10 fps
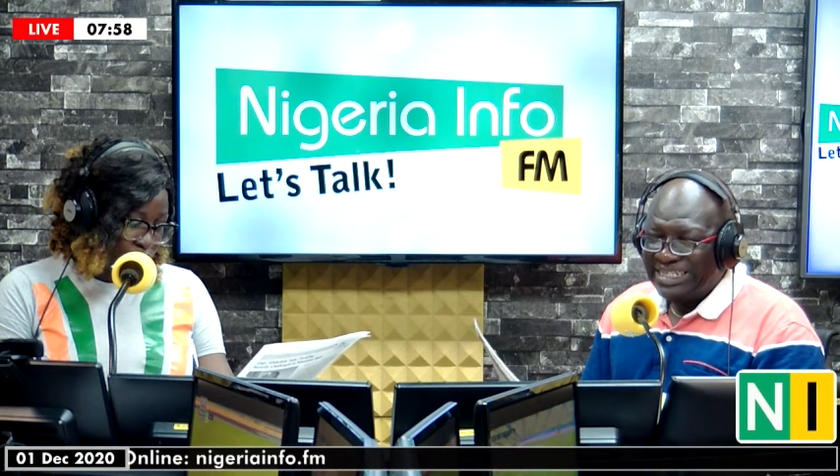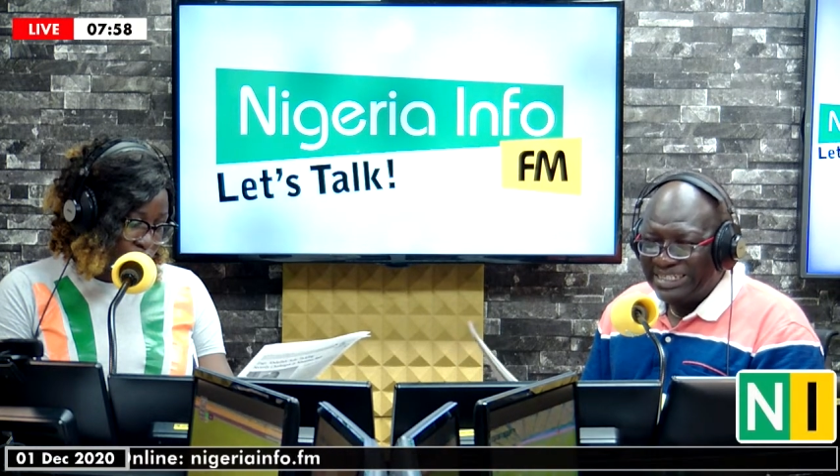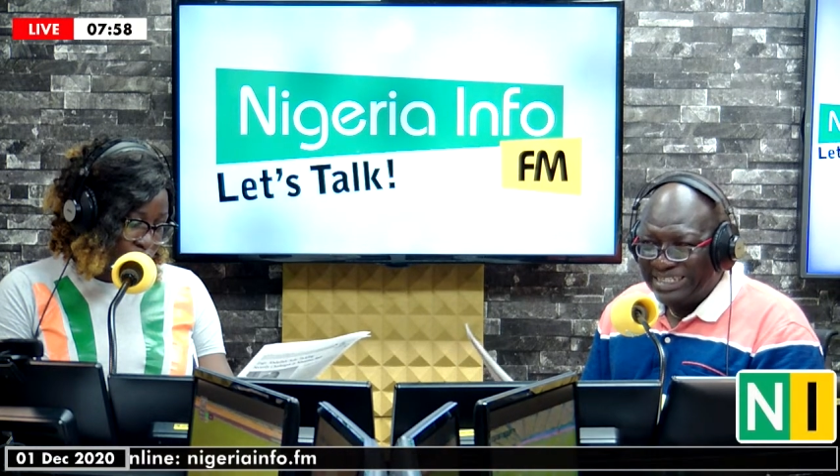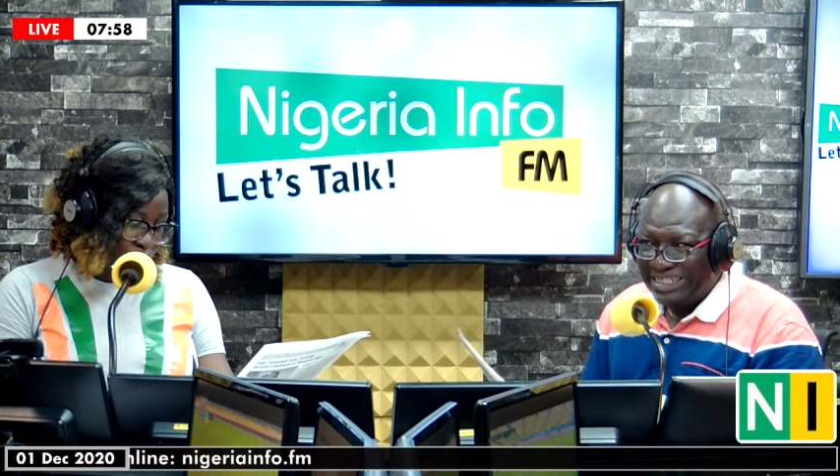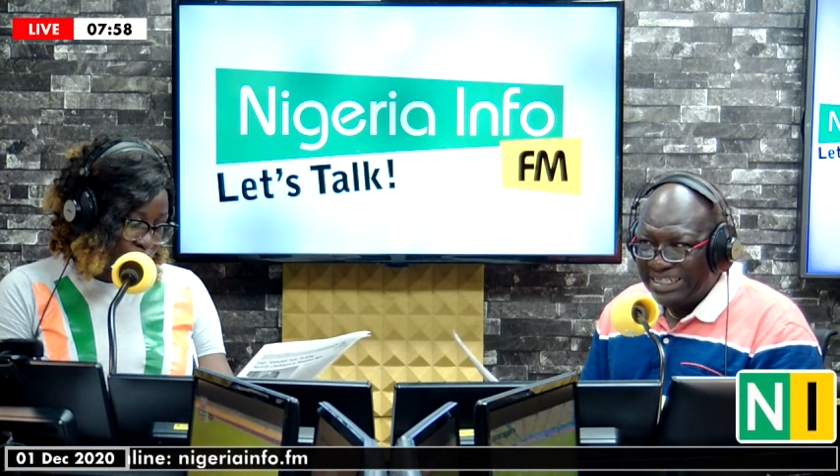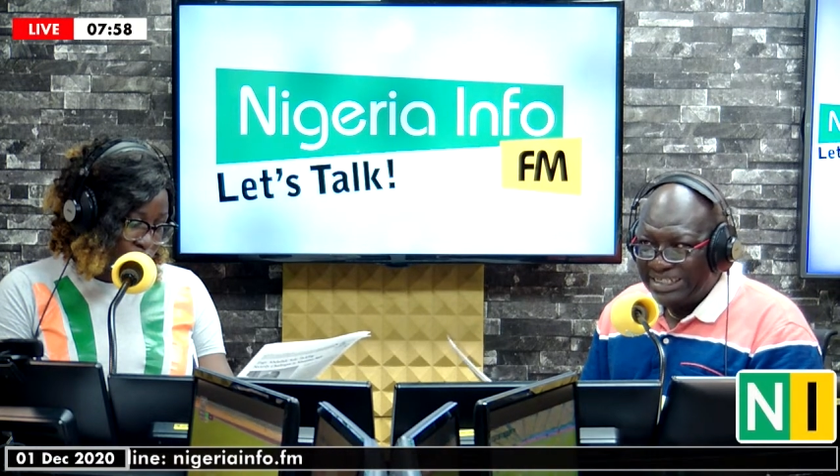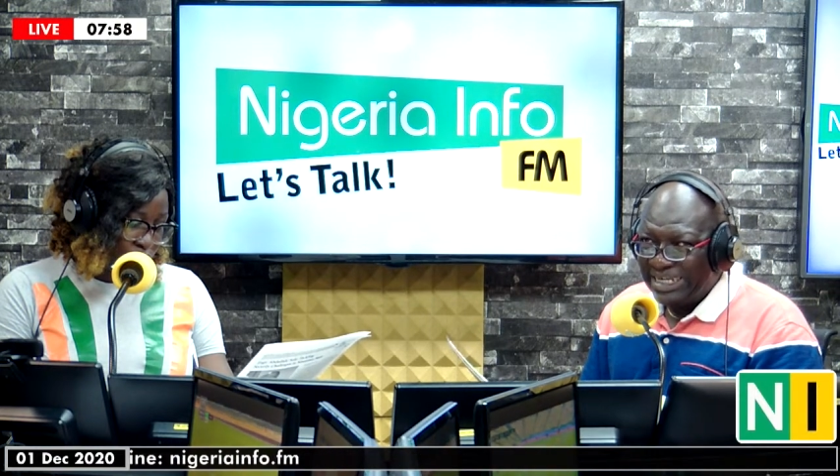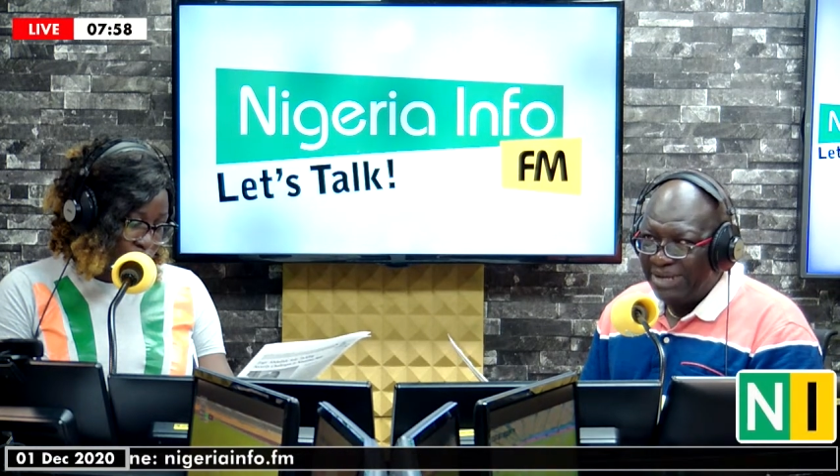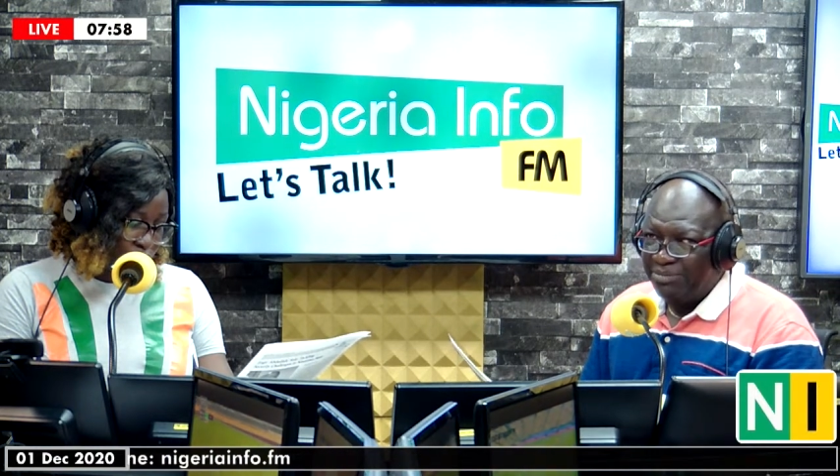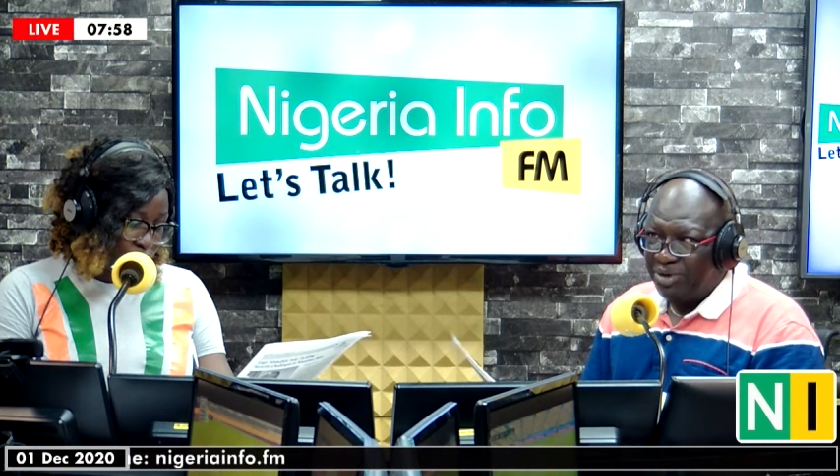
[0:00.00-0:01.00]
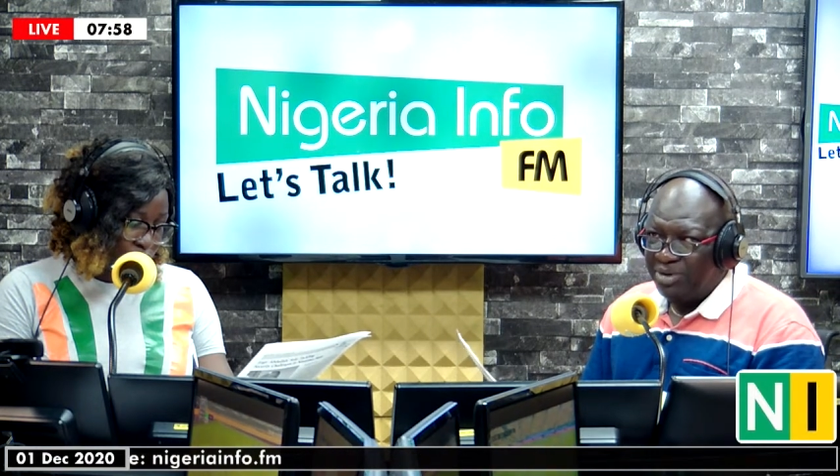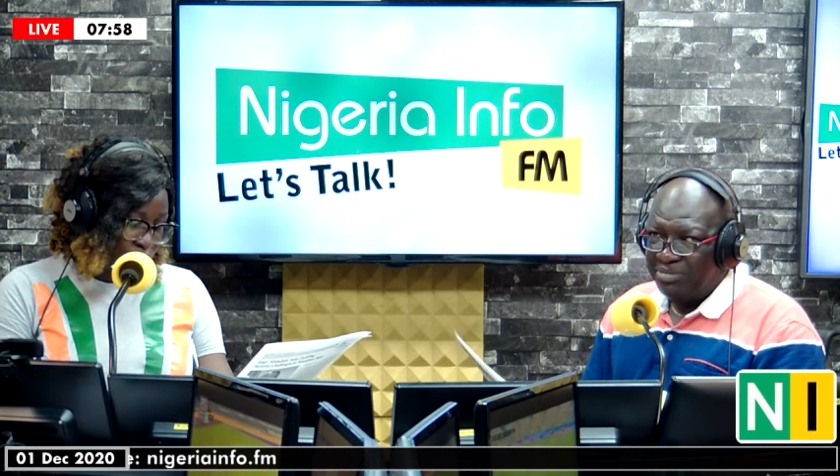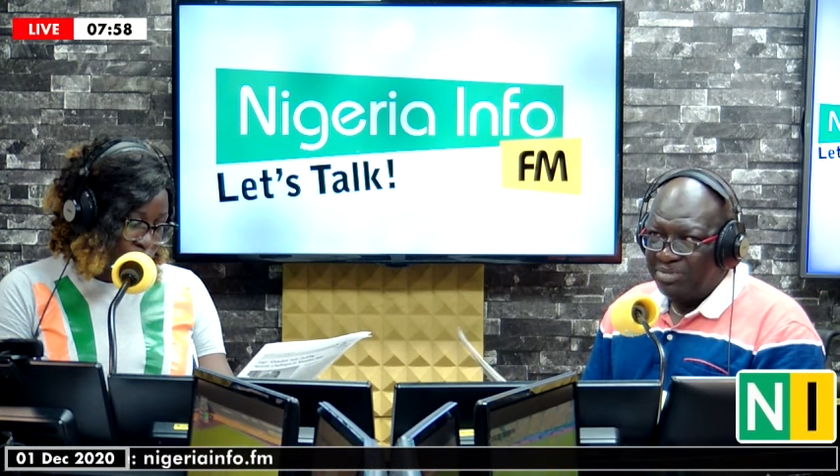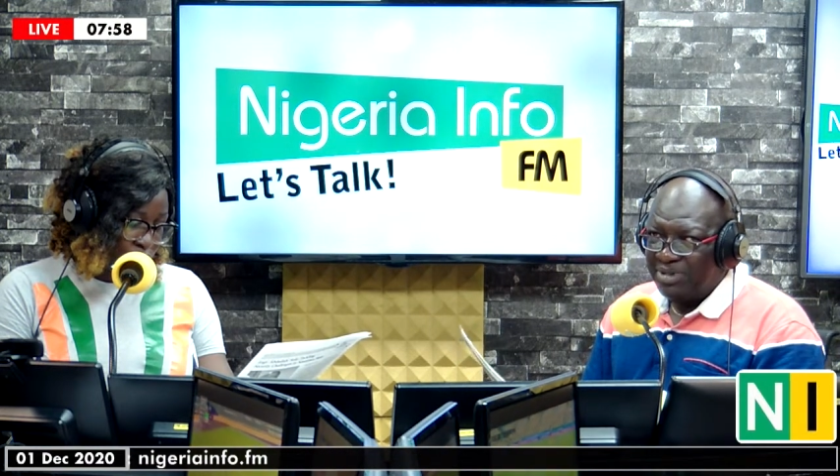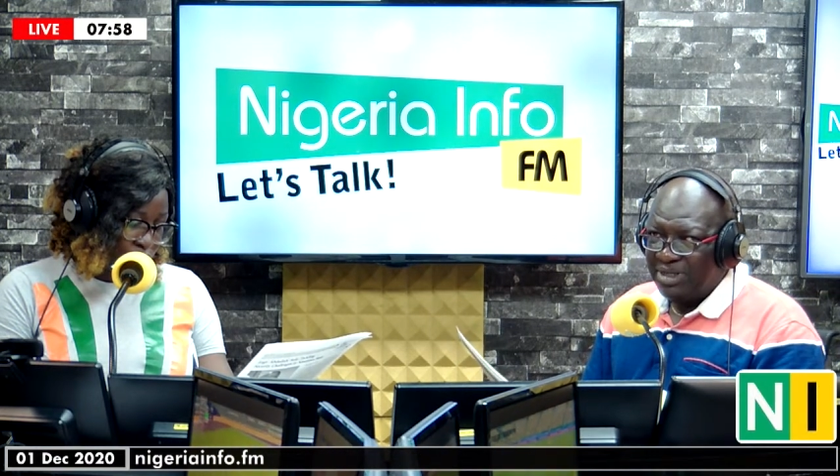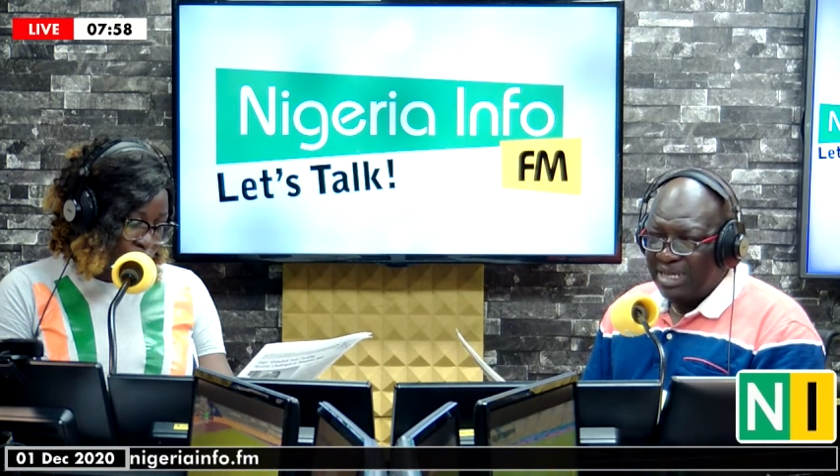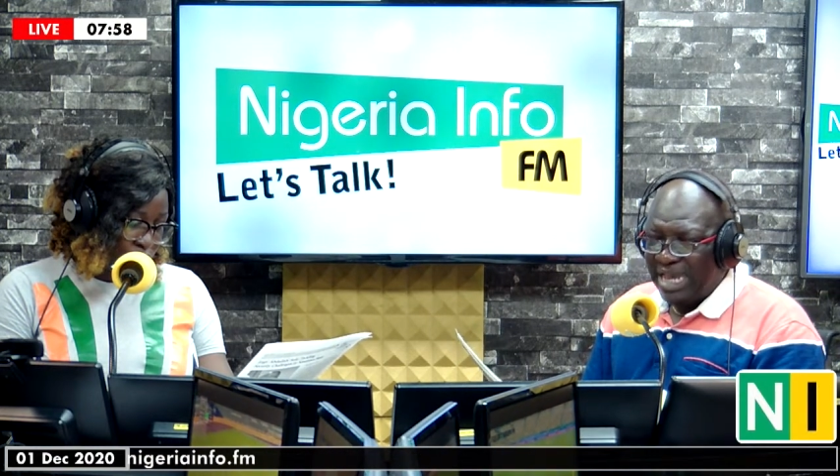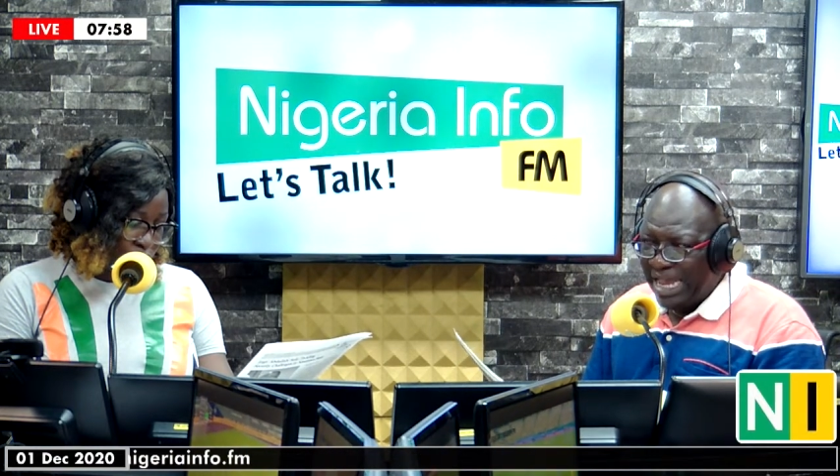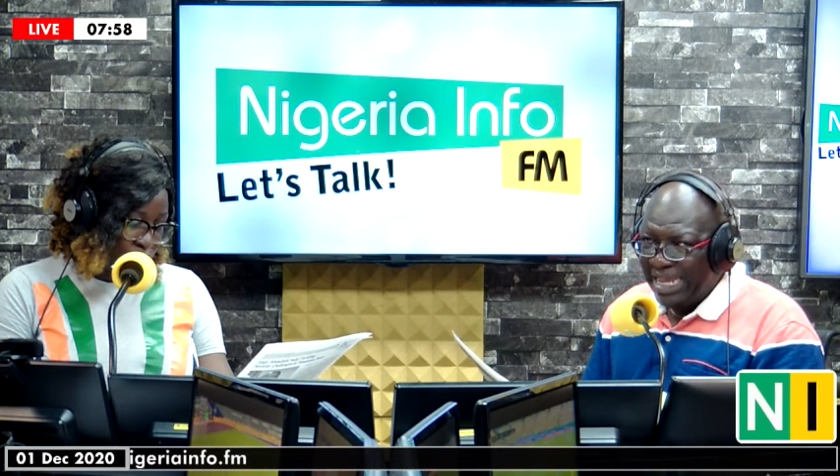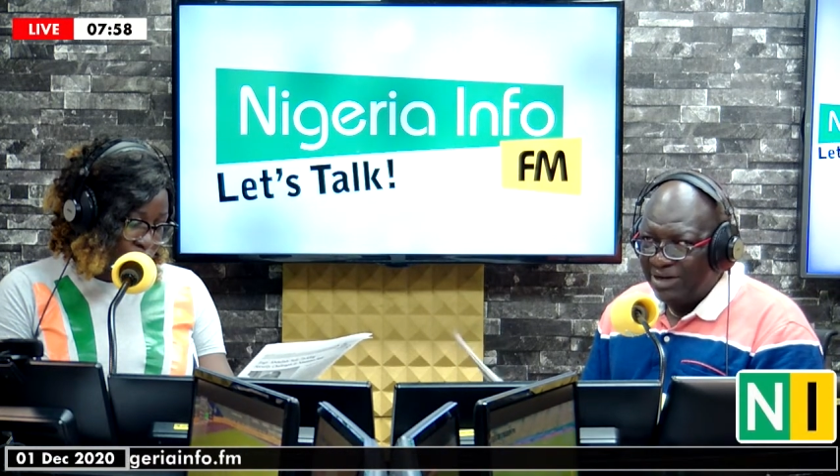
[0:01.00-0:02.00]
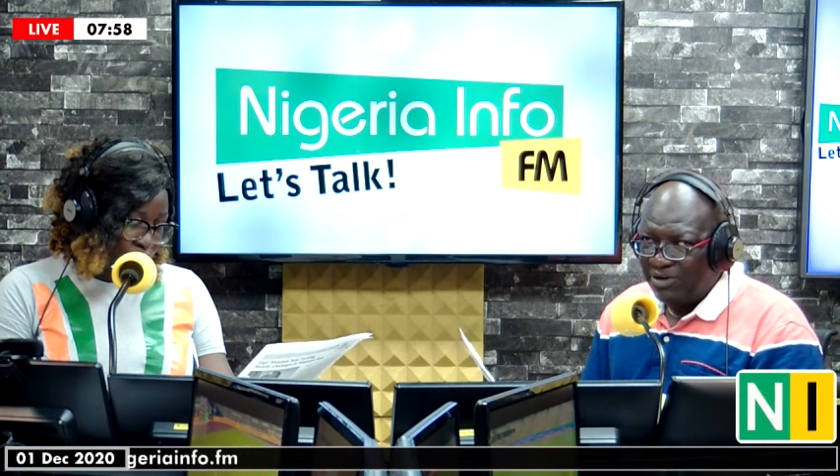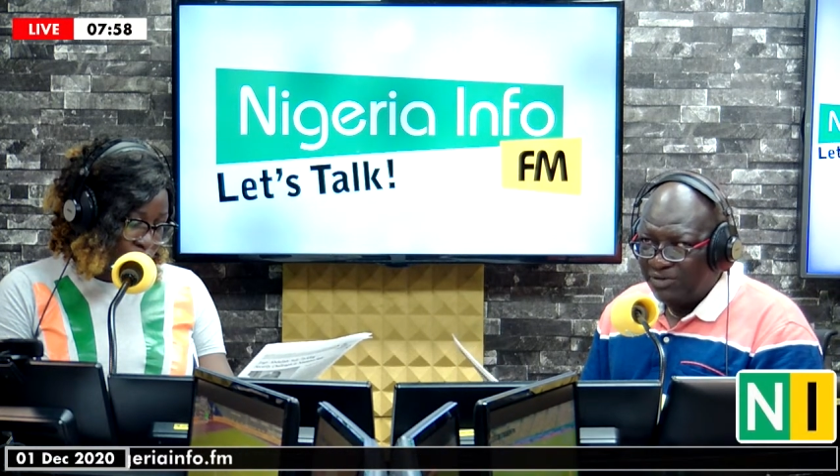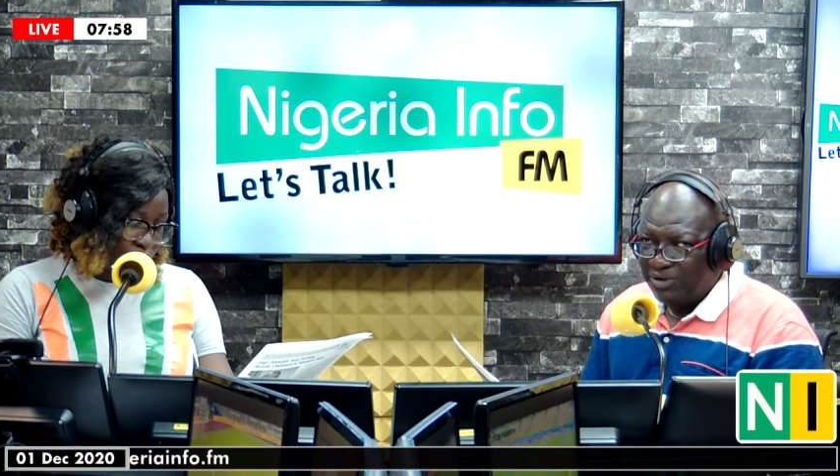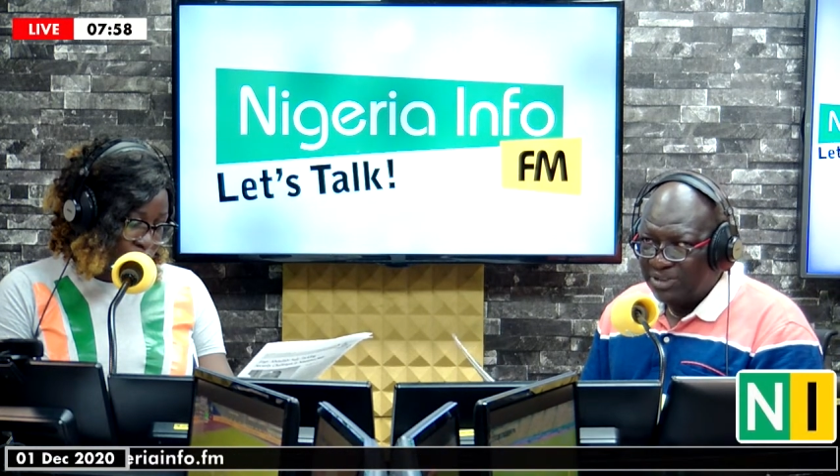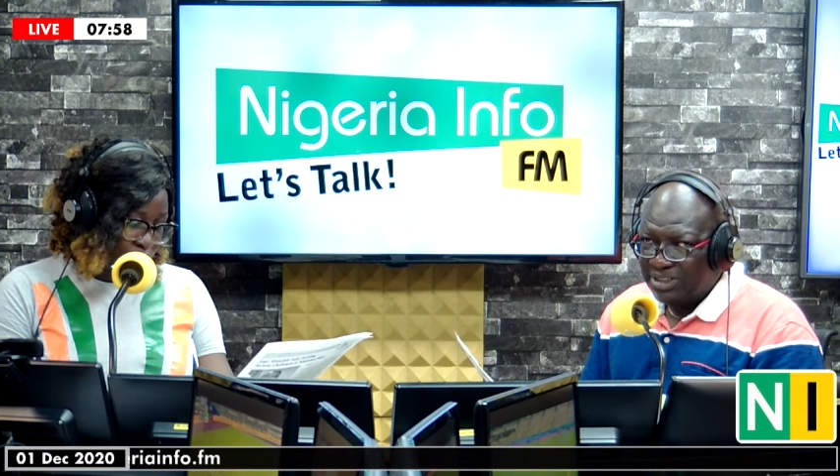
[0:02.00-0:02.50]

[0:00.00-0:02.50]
ticking time bomb ahead of us.